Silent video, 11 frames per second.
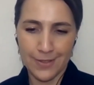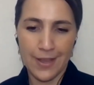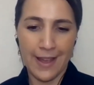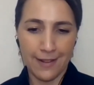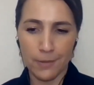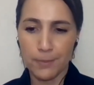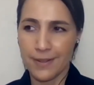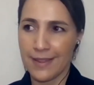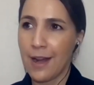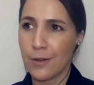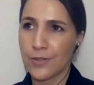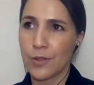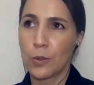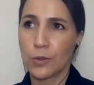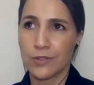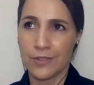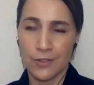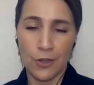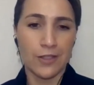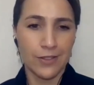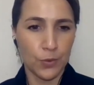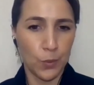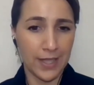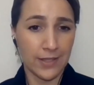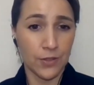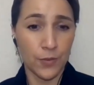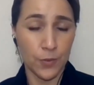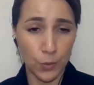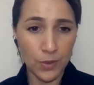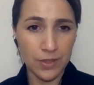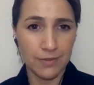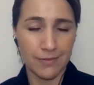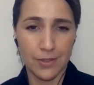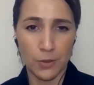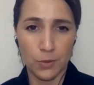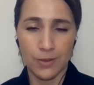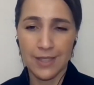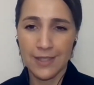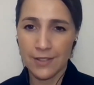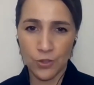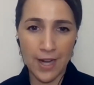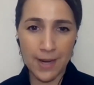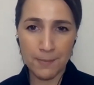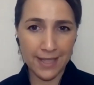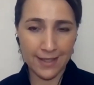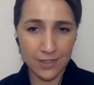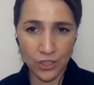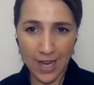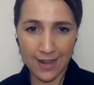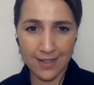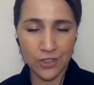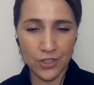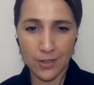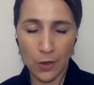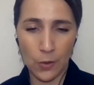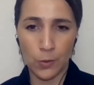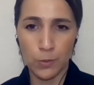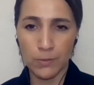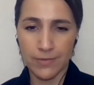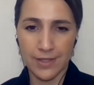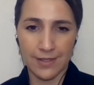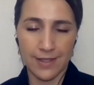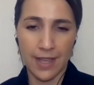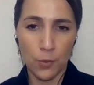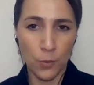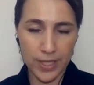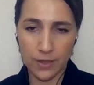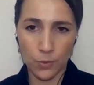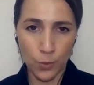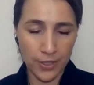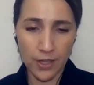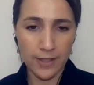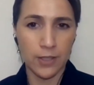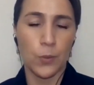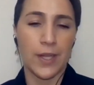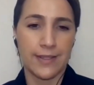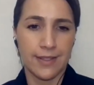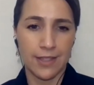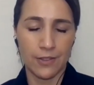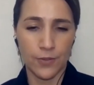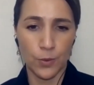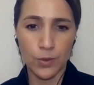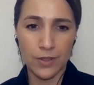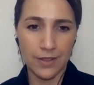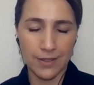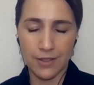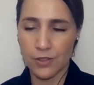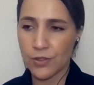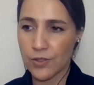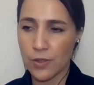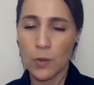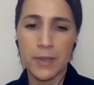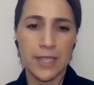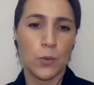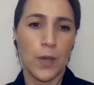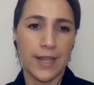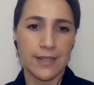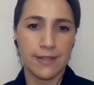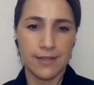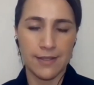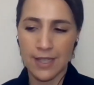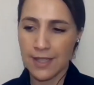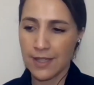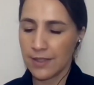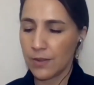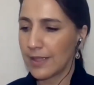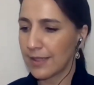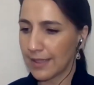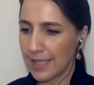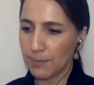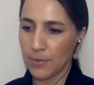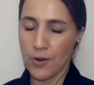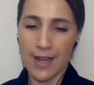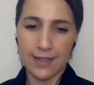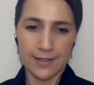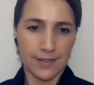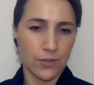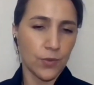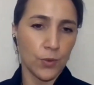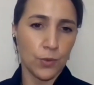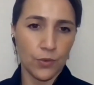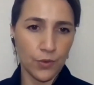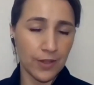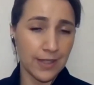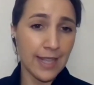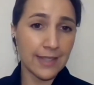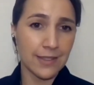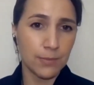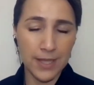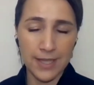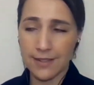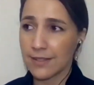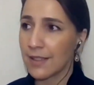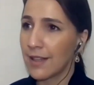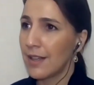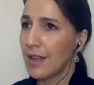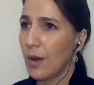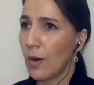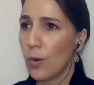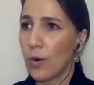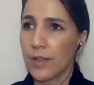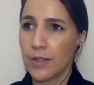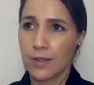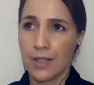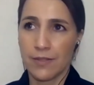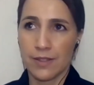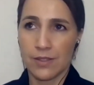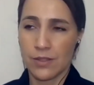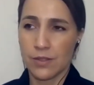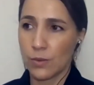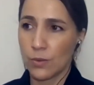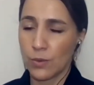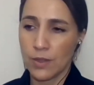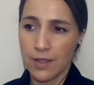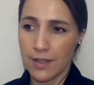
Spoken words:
help in the household not to waste food. So try and make it a challenge at home to say we're not going to waste any food. There are so many ways. You either keep your excess food for the next meal, or you give it to